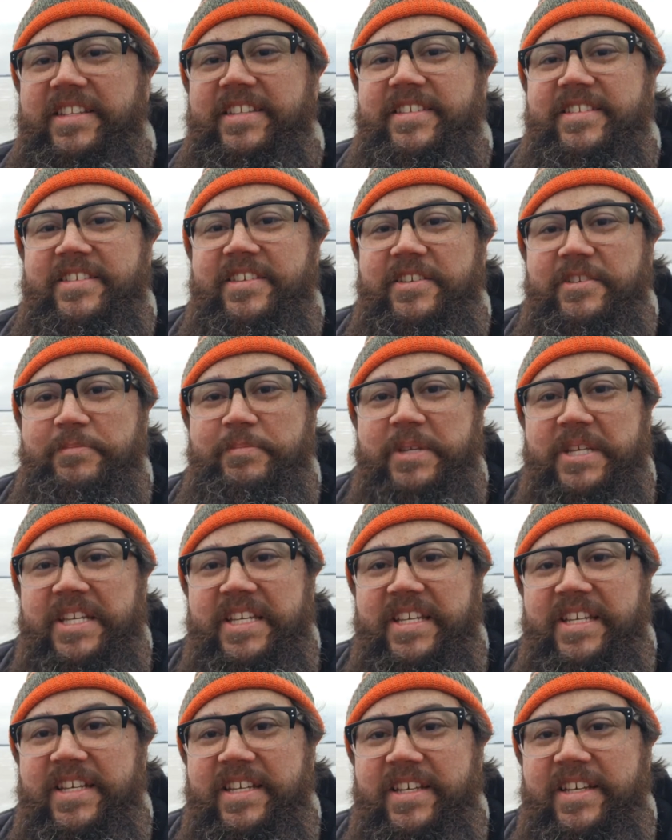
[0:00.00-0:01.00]
this is going to
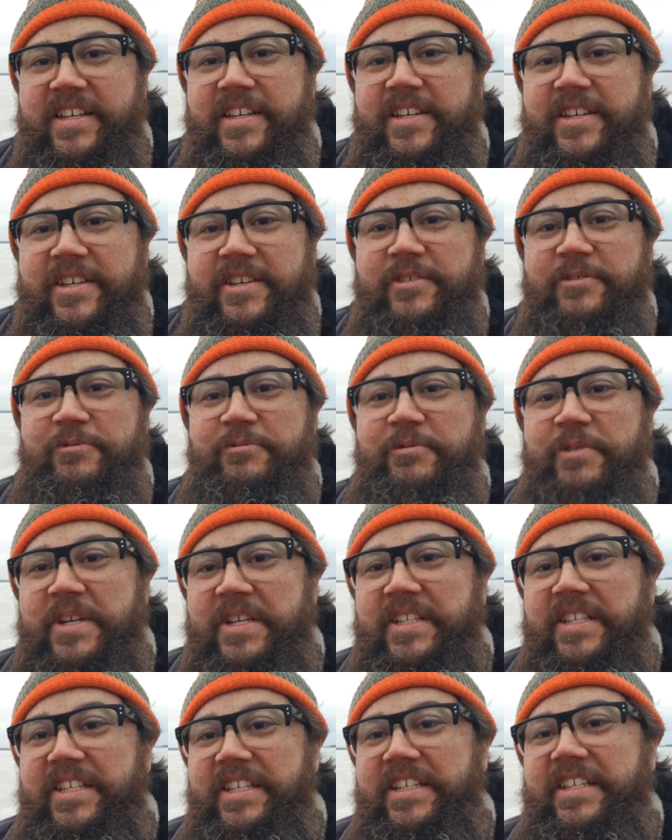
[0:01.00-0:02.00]
be
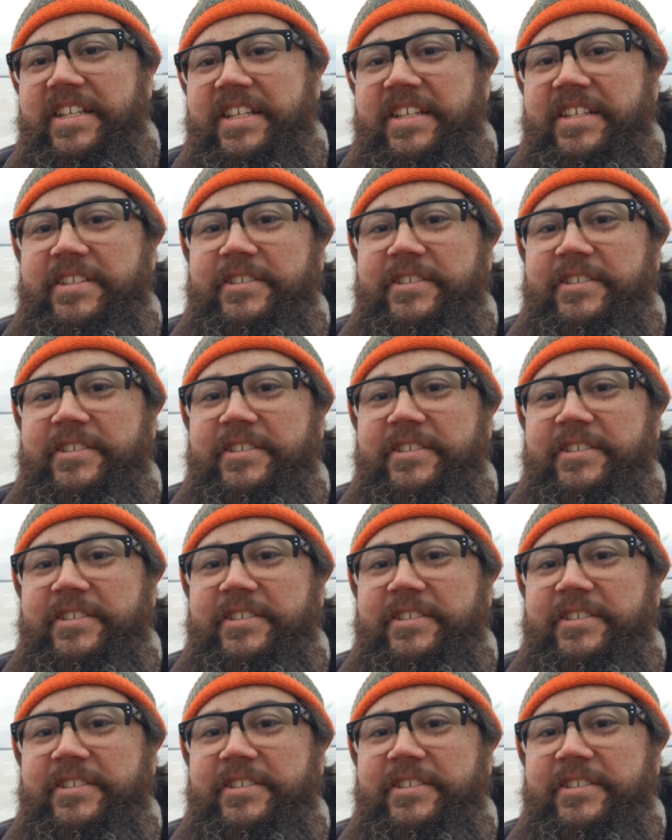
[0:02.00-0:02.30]
really,